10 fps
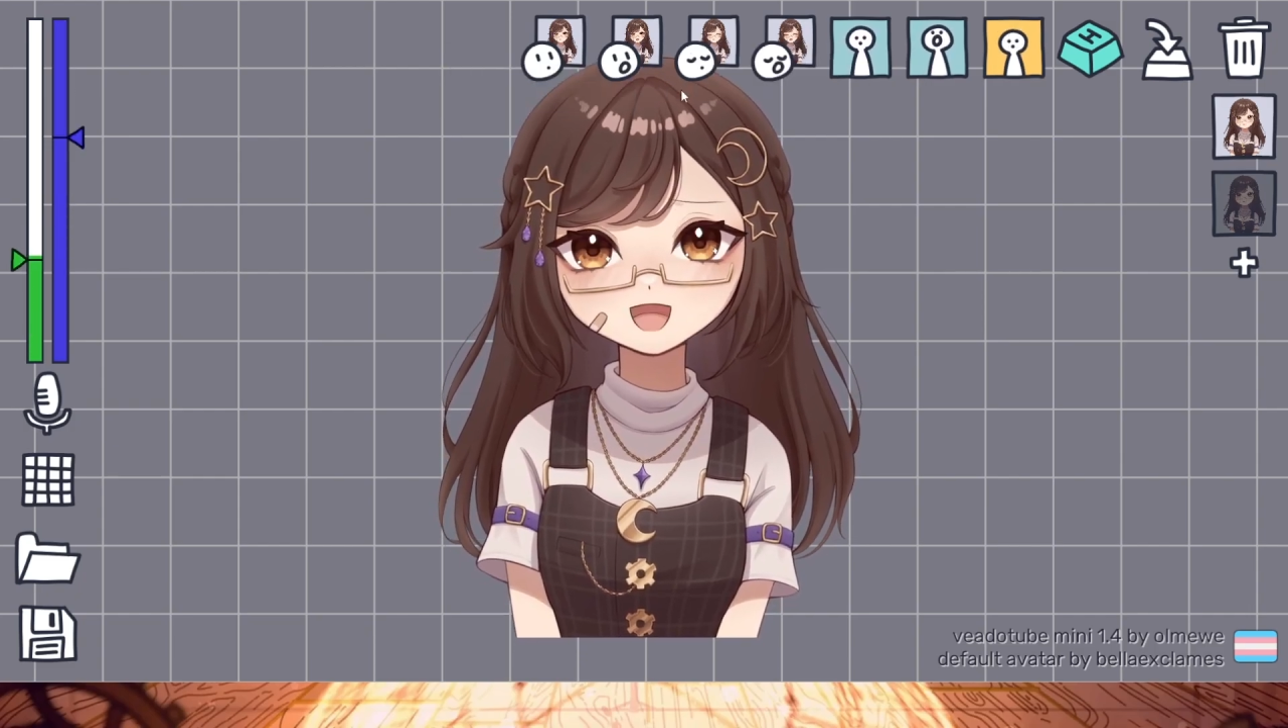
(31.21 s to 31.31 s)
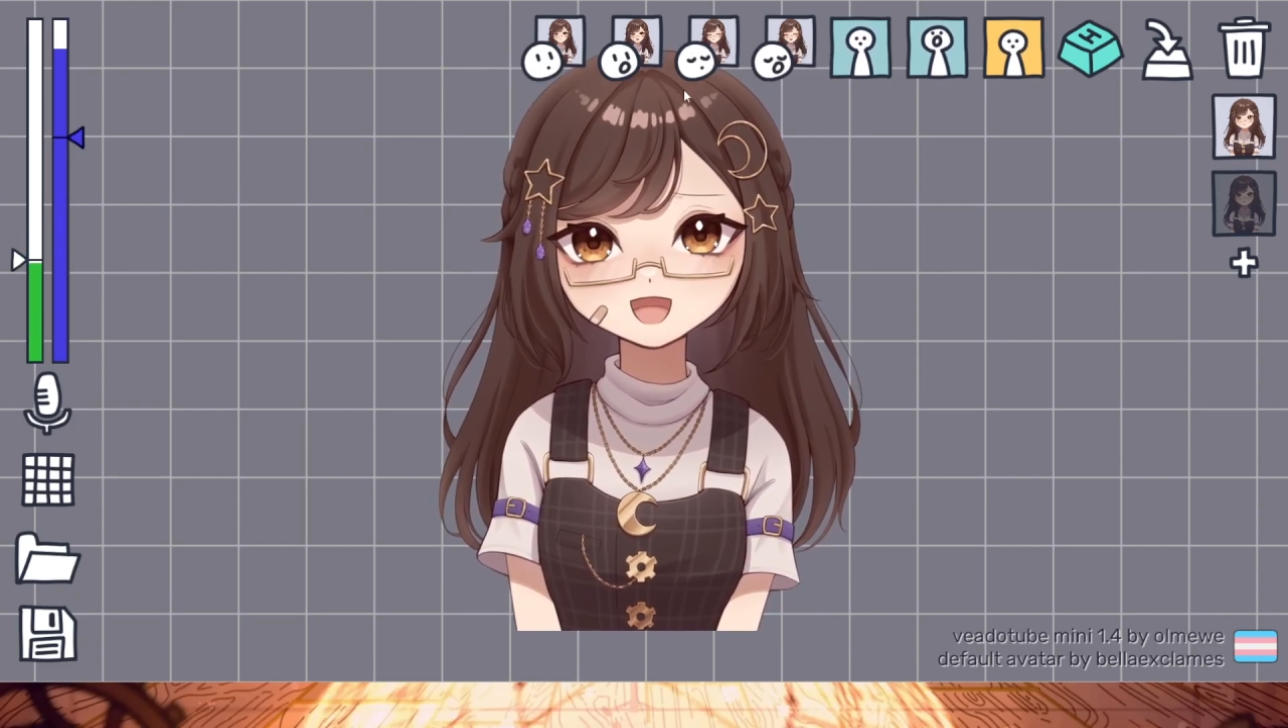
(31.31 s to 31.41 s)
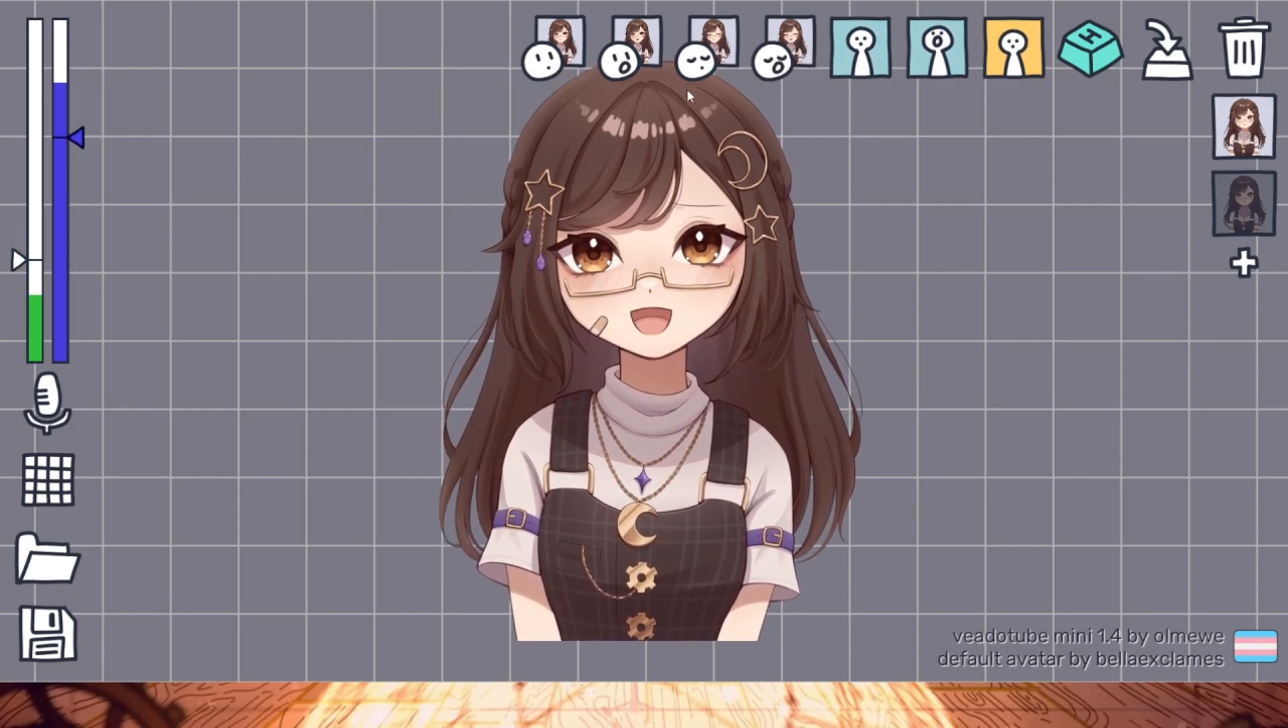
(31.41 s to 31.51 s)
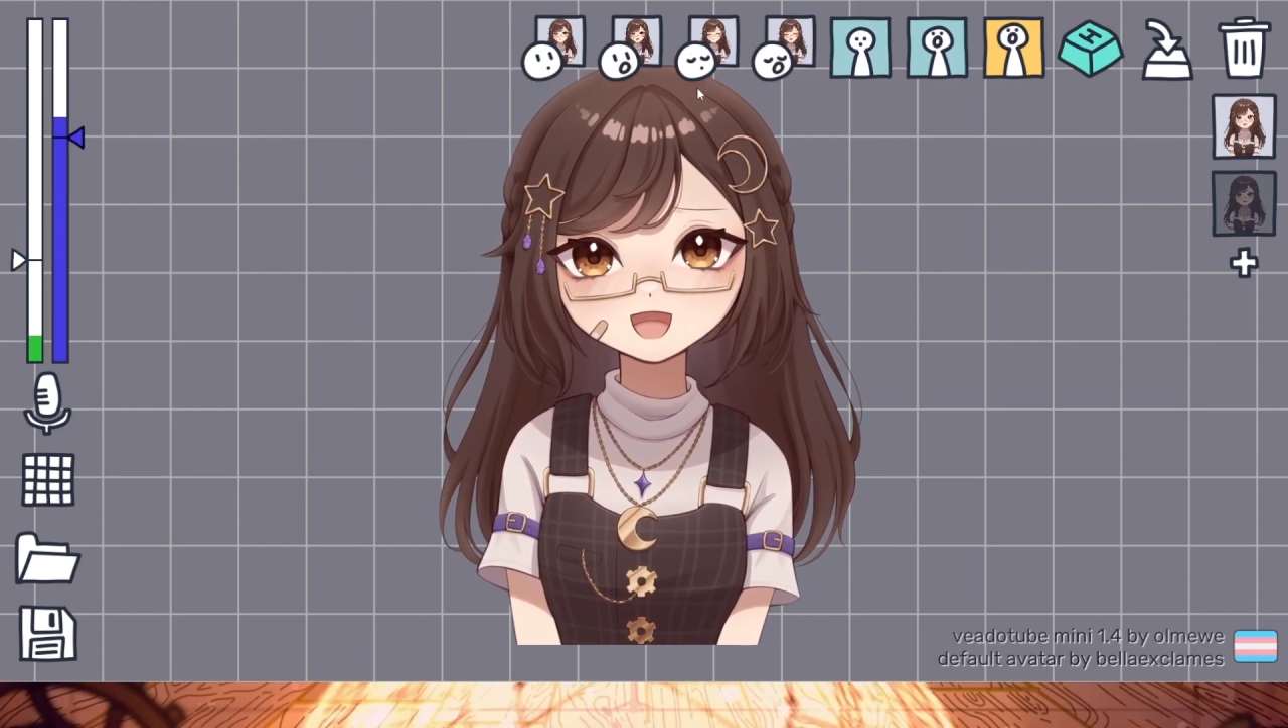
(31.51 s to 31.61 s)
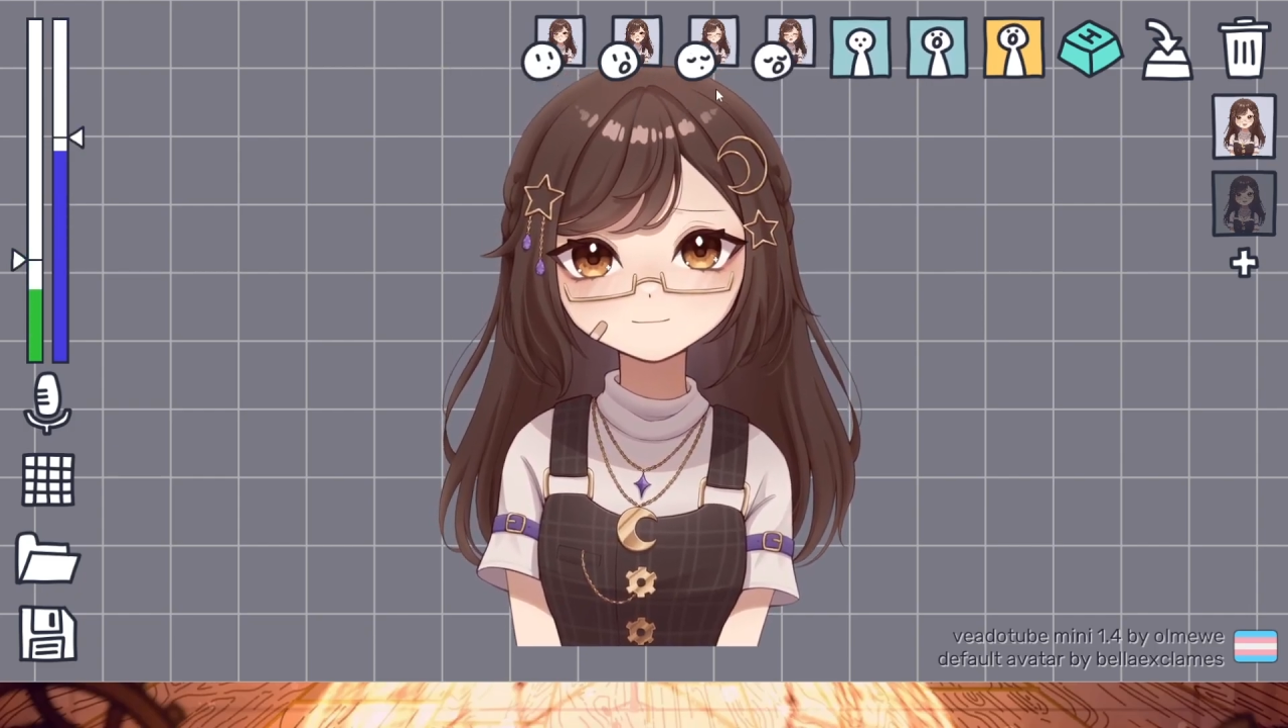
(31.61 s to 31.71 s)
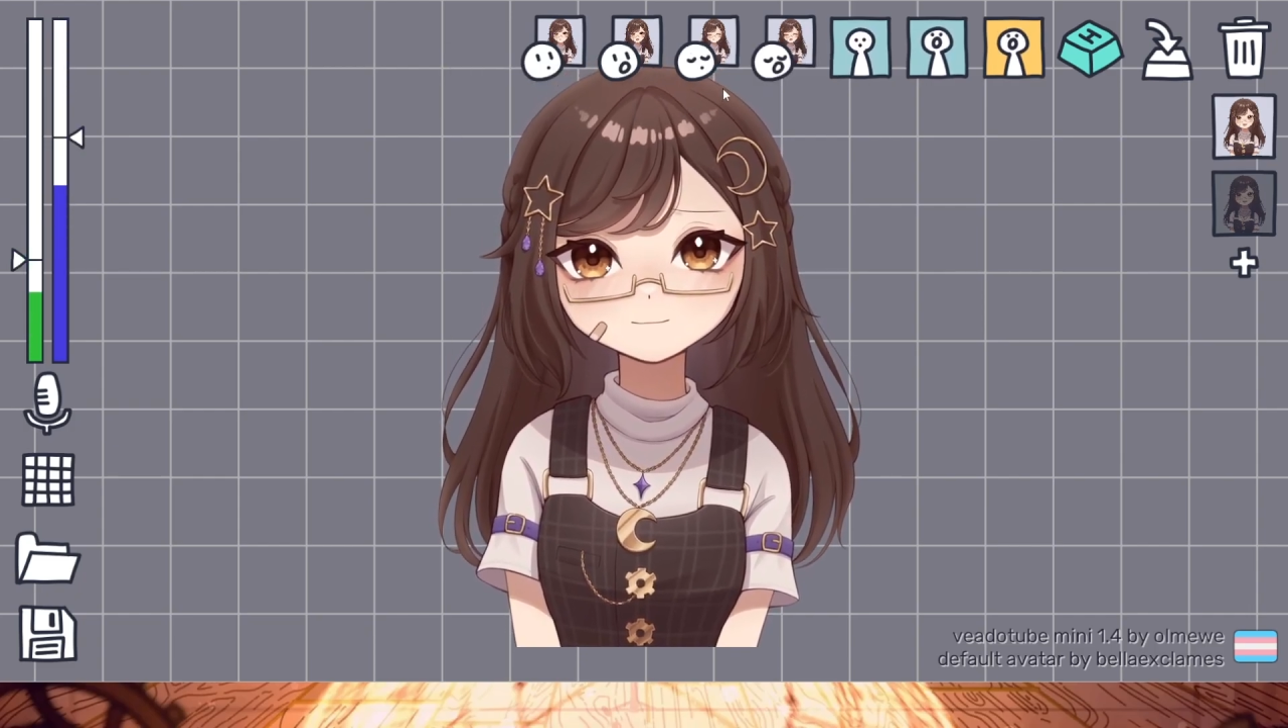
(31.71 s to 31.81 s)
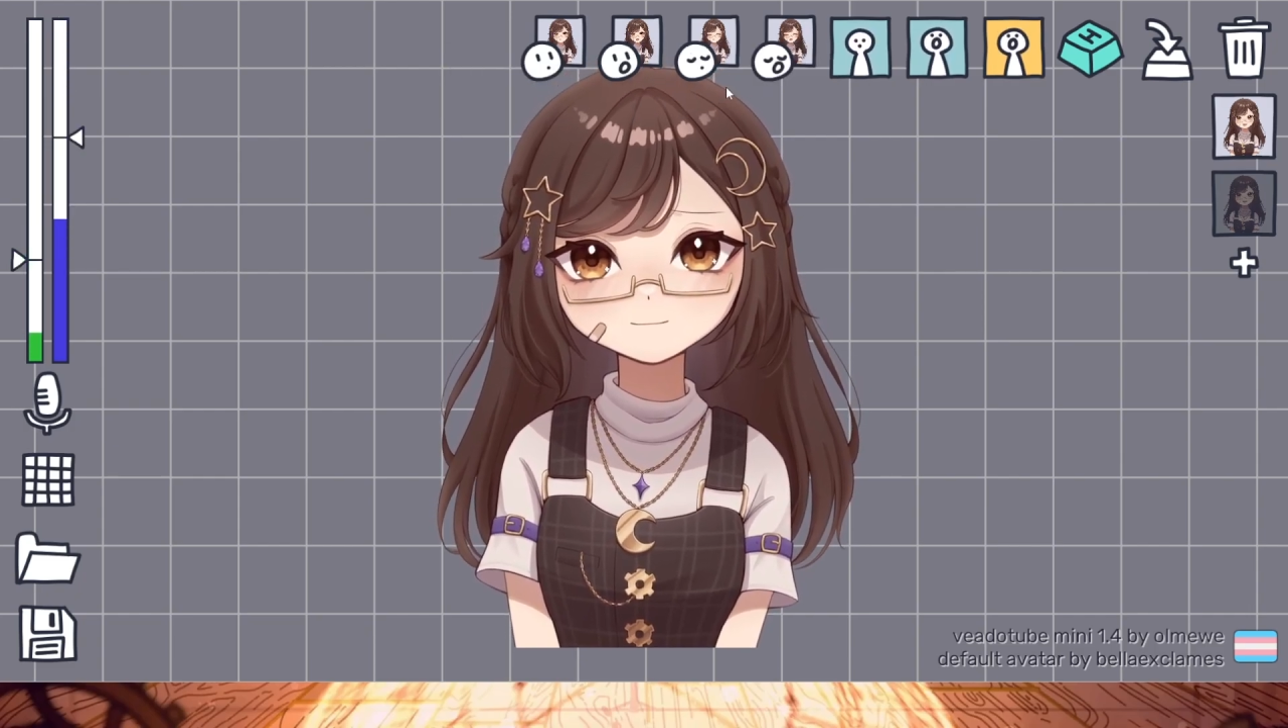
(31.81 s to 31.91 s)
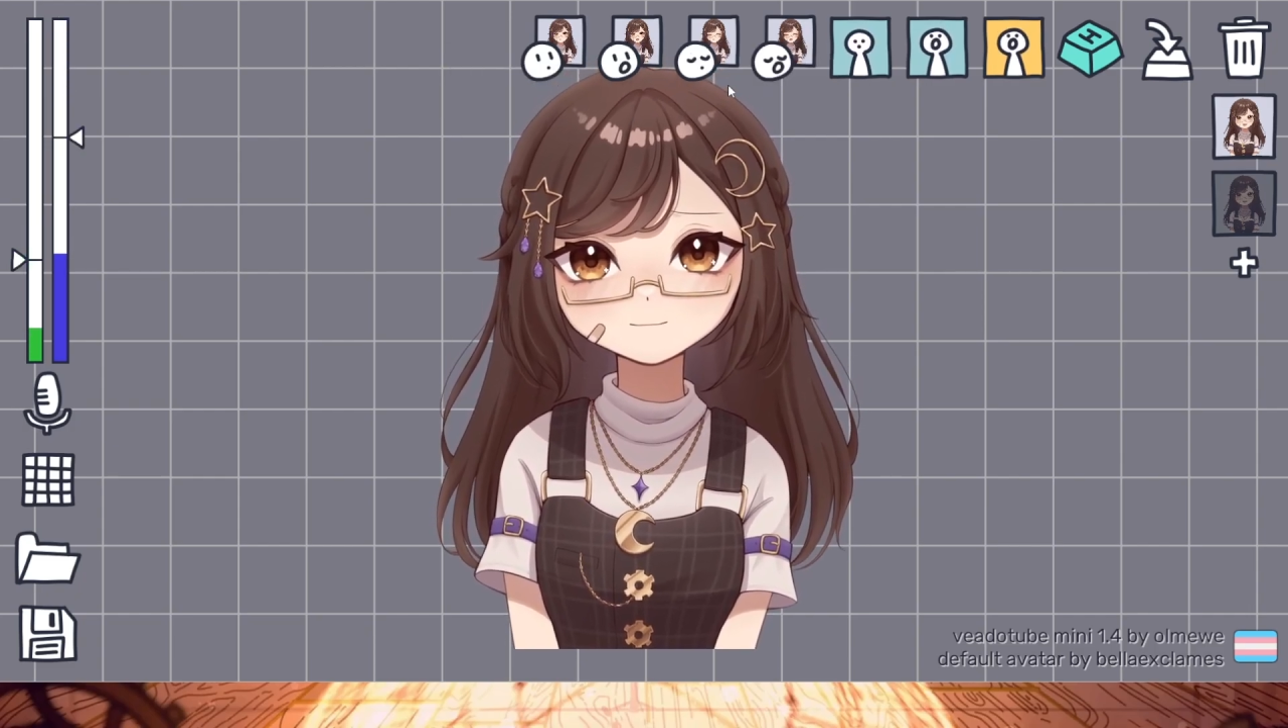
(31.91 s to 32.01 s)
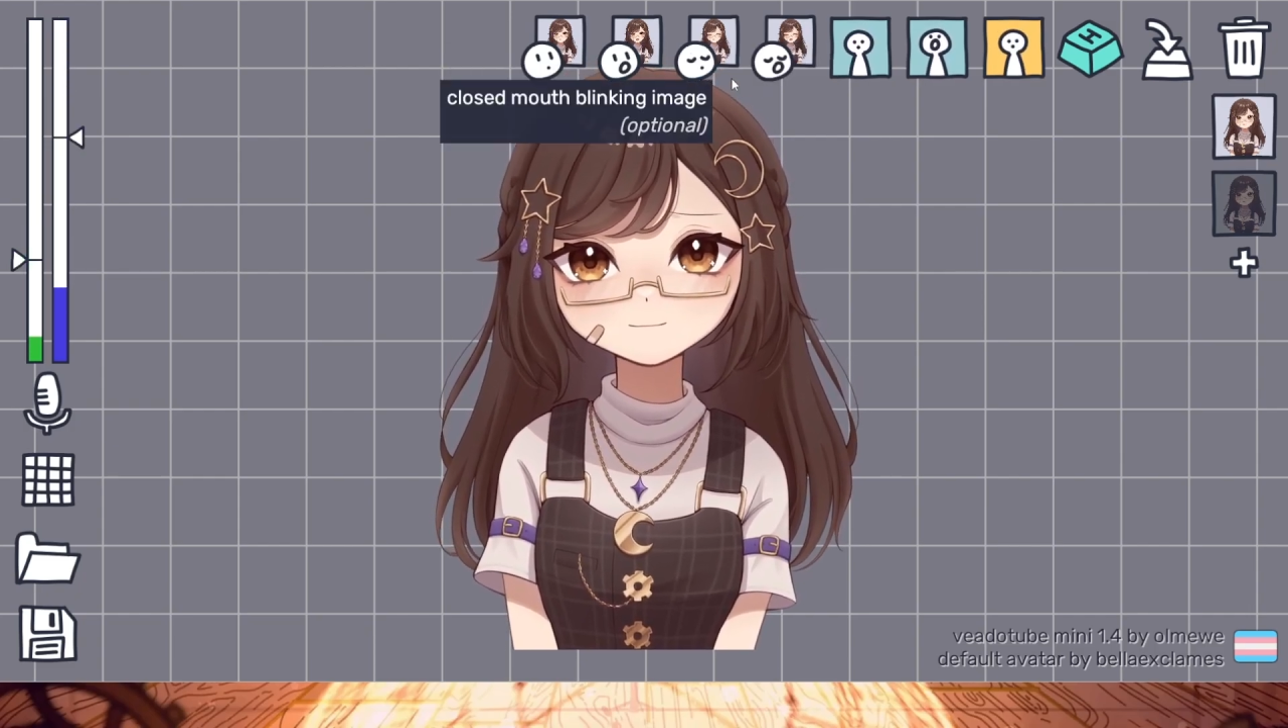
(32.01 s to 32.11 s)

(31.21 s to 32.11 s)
eyes,